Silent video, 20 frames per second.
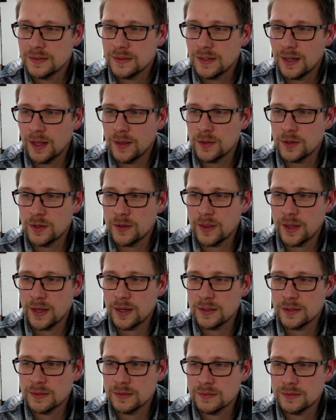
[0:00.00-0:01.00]
Other
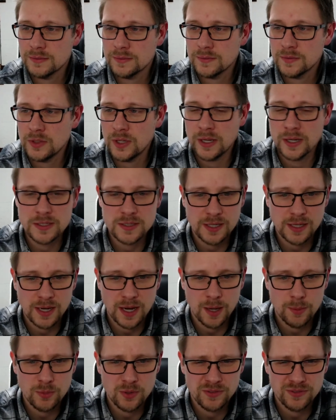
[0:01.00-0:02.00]
than, yeah, it's a
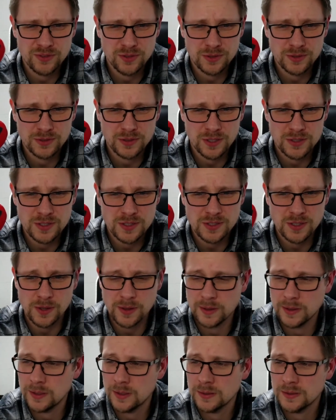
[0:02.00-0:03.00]
camera phone because it's got the
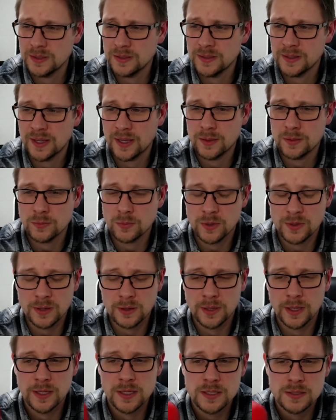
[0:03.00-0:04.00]
little indent where the
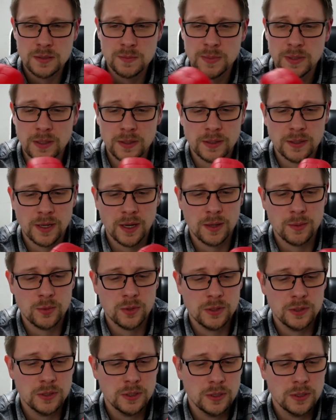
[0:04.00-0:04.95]
lens would be on the camera.